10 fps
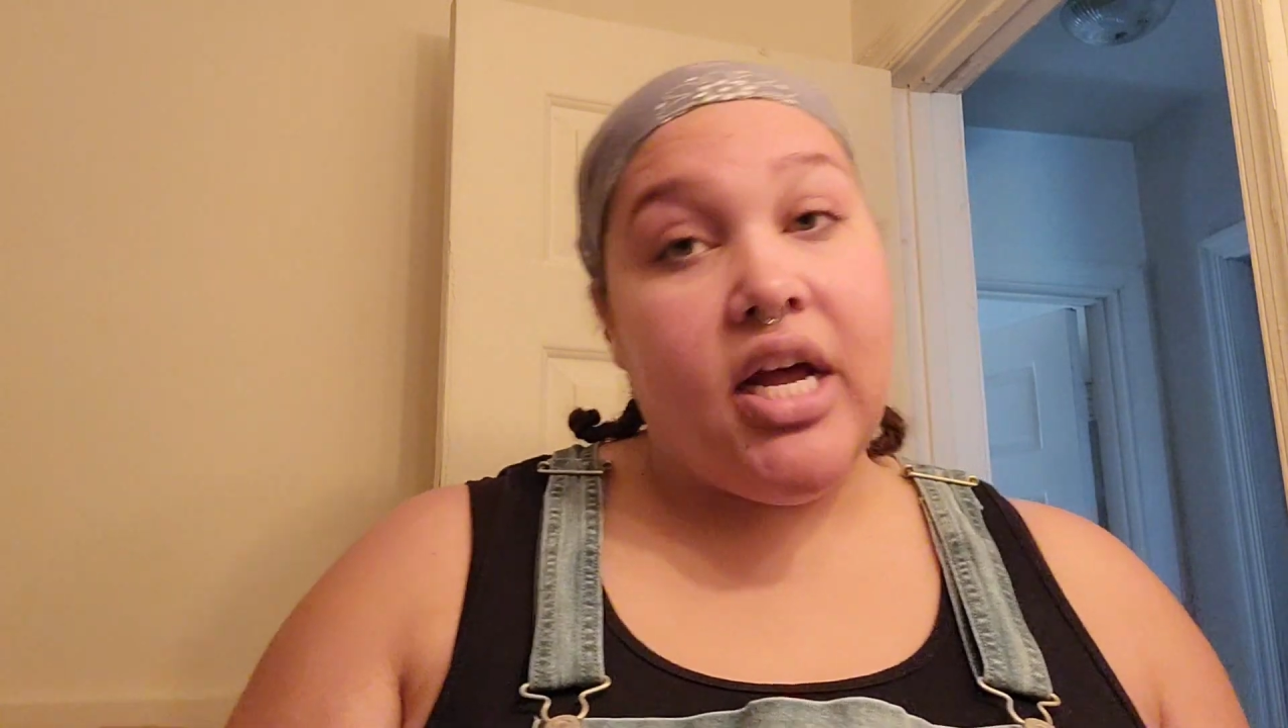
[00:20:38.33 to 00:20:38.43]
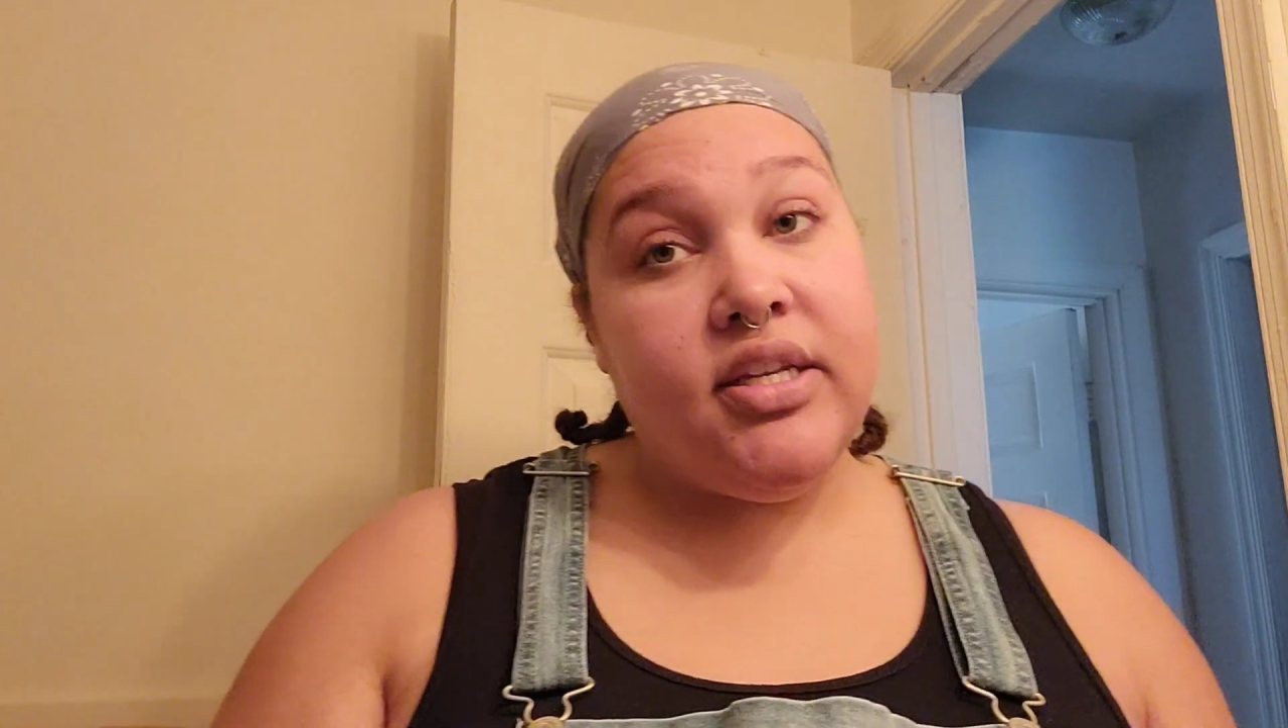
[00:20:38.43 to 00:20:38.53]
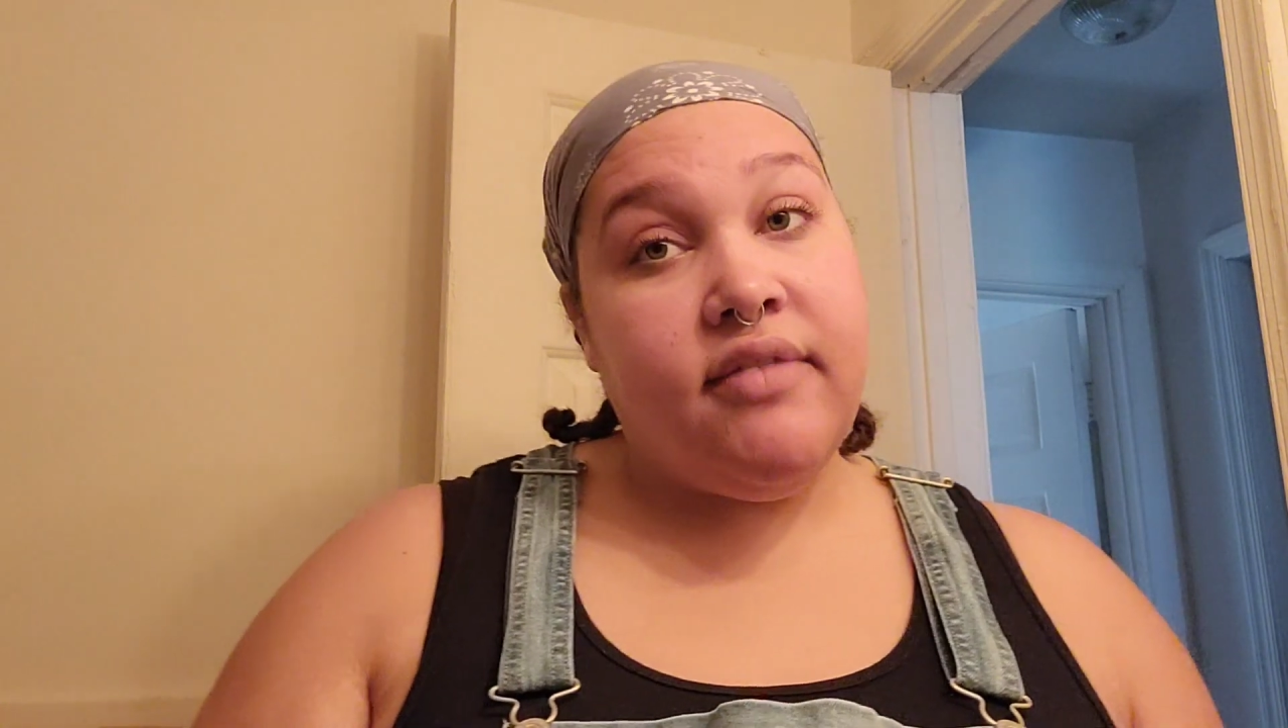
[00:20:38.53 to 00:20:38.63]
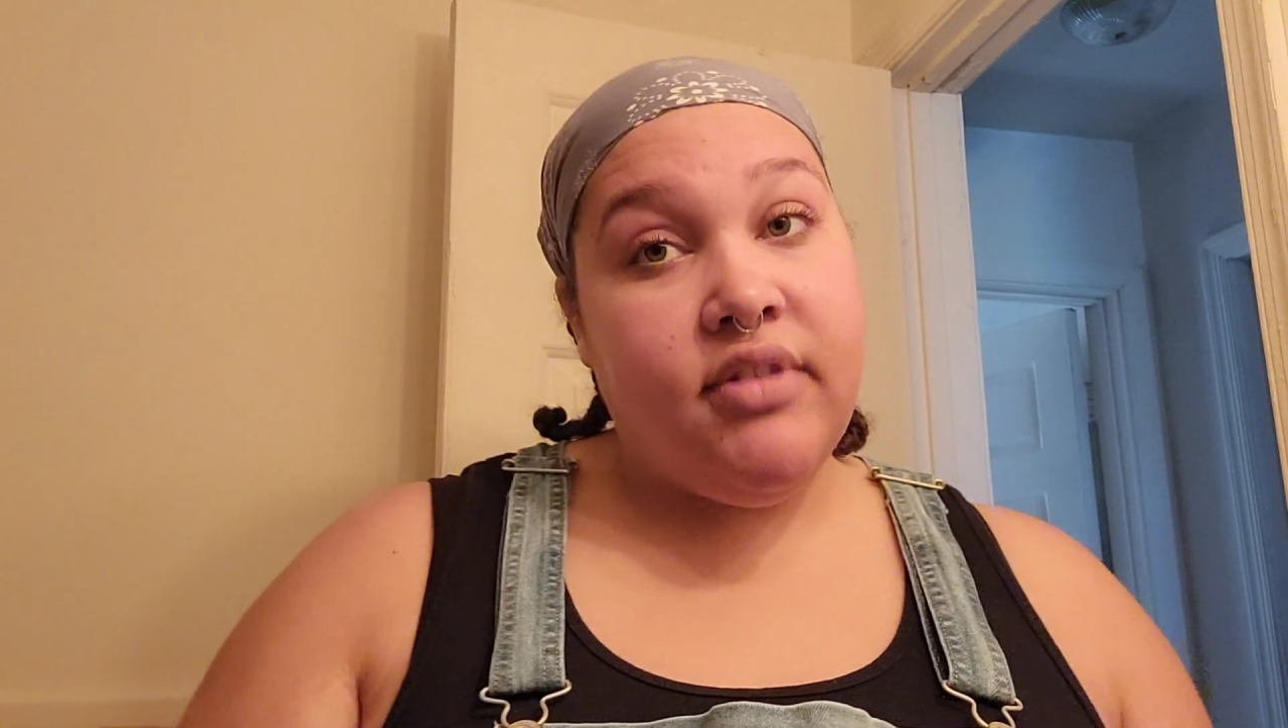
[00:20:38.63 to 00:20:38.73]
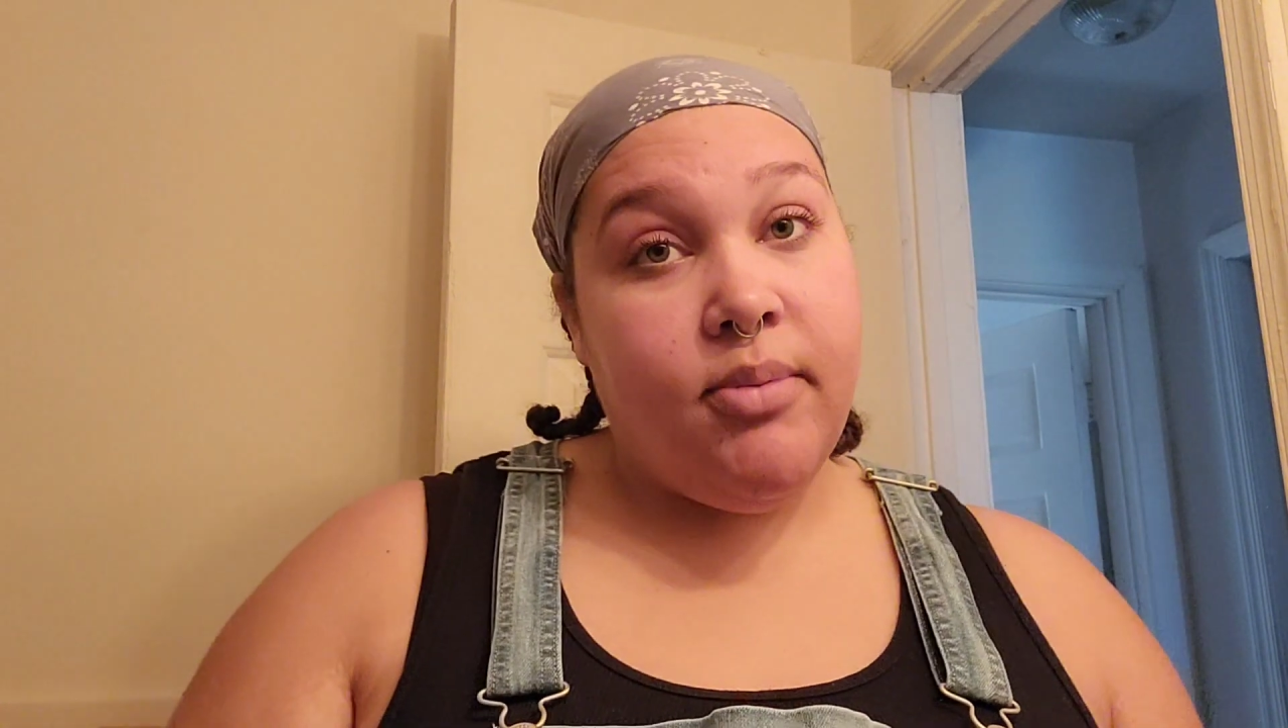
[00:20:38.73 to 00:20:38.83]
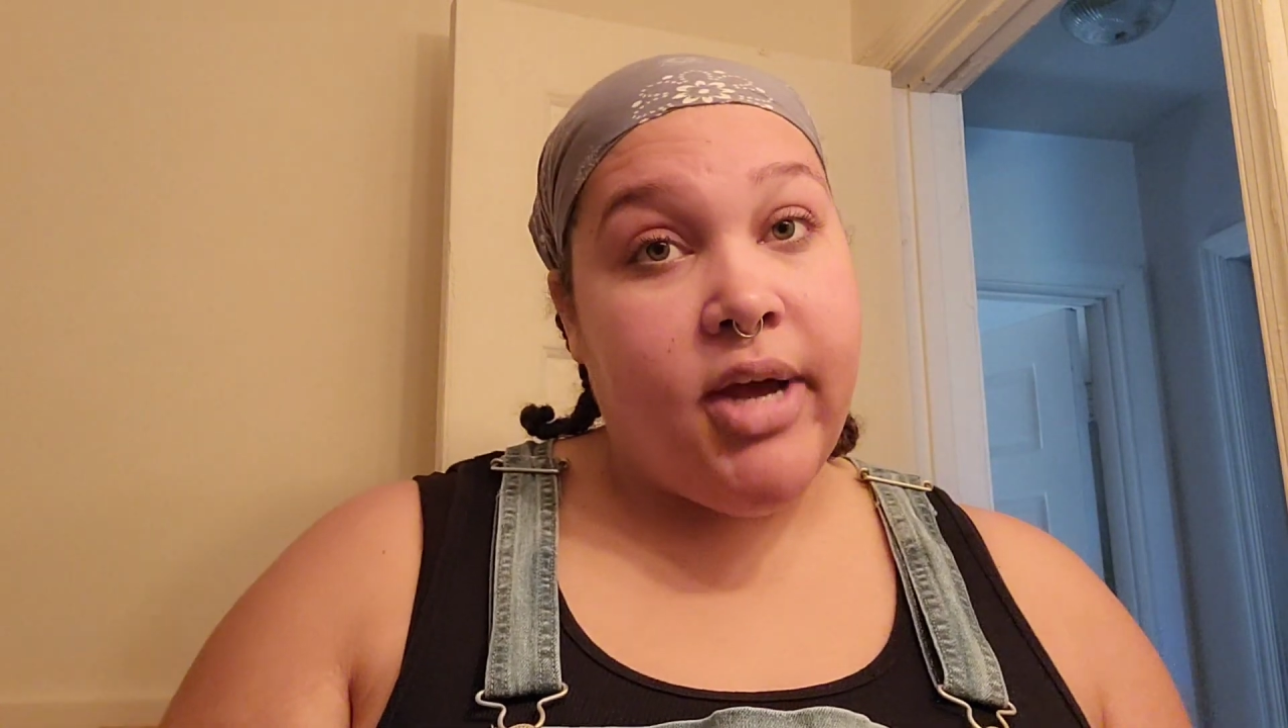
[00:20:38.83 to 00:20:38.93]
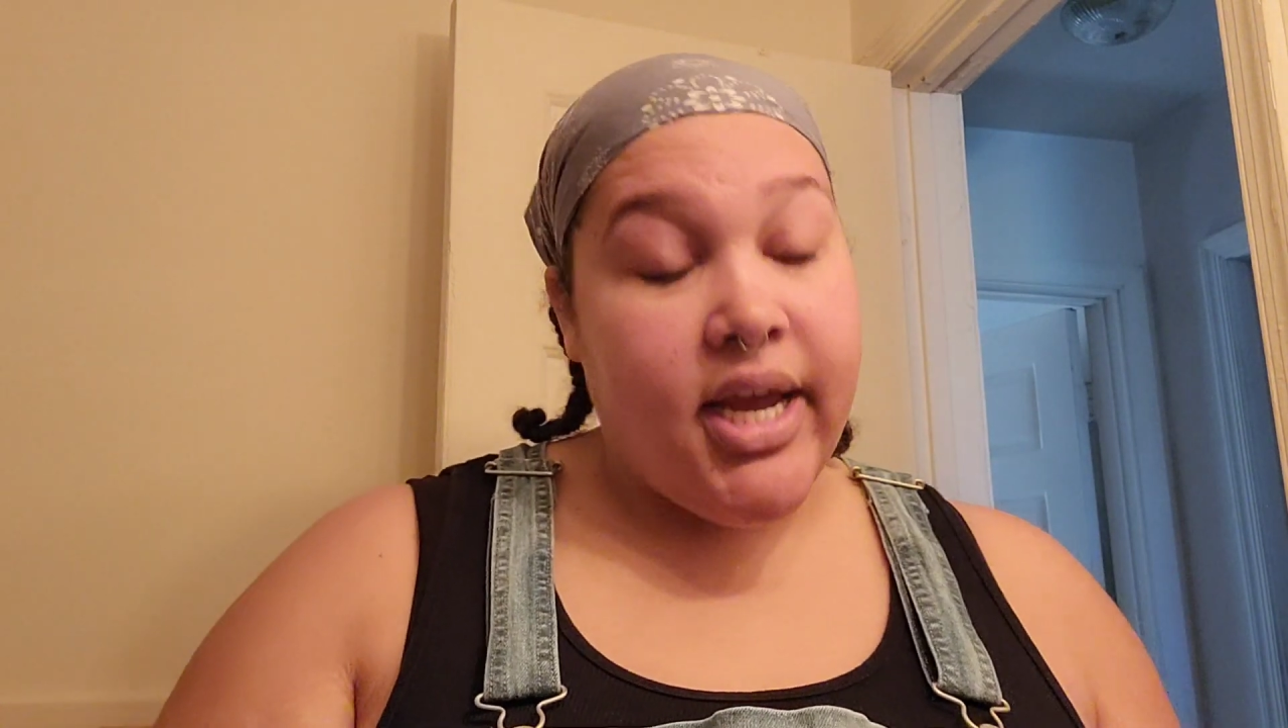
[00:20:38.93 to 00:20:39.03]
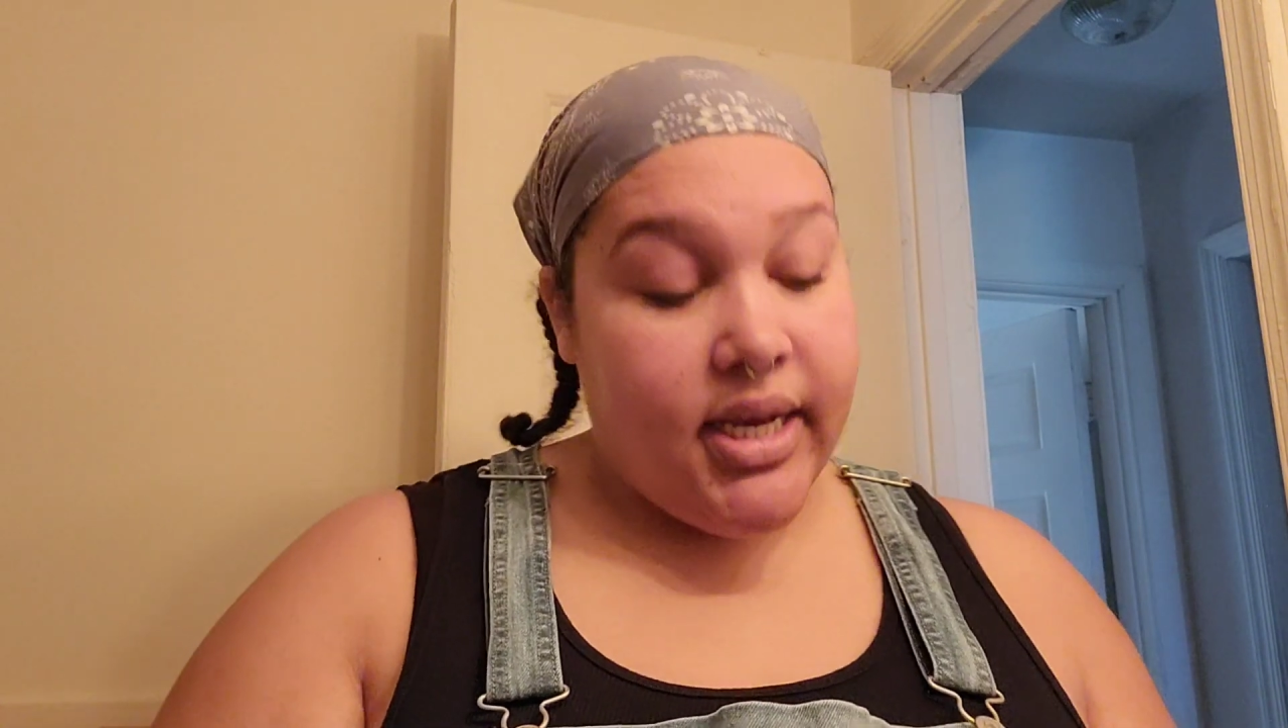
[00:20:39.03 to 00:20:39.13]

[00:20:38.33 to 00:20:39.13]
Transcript: I'll definitely buy